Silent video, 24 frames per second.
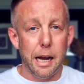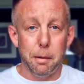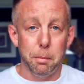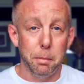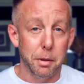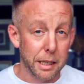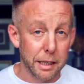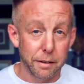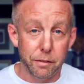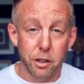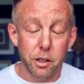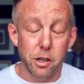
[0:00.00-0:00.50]

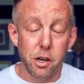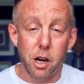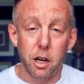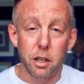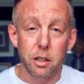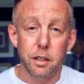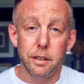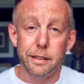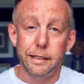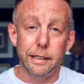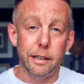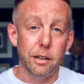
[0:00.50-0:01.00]
believe it or
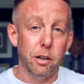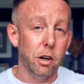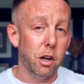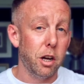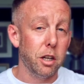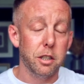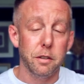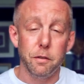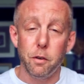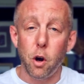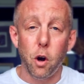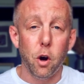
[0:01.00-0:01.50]
not, there are
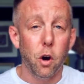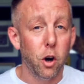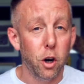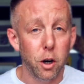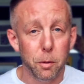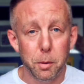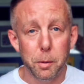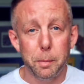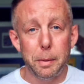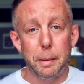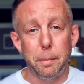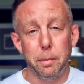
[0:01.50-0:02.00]
lots of
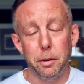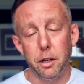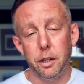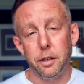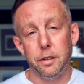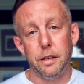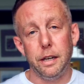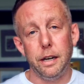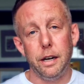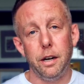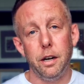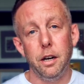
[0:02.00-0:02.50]
horrible people out
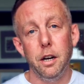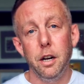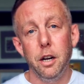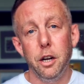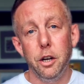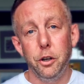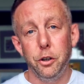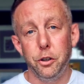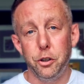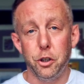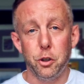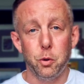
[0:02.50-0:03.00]
there
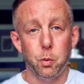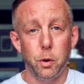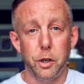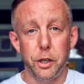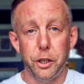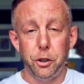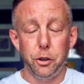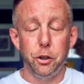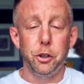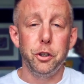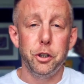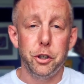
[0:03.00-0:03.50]
who just want to
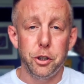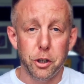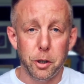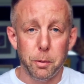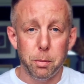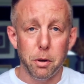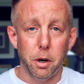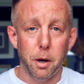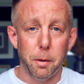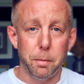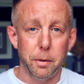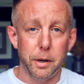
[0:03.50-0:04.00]
use your
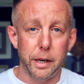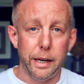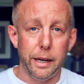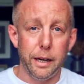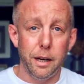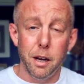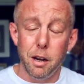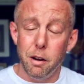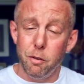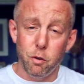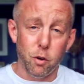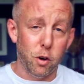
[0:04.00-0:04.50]
property
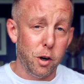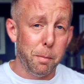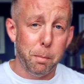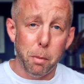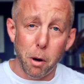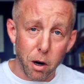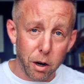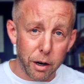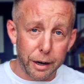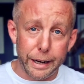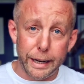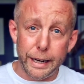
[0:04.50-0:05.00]
for a
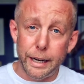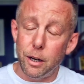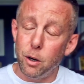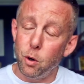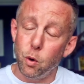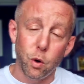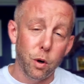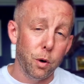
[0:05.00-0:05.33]
party or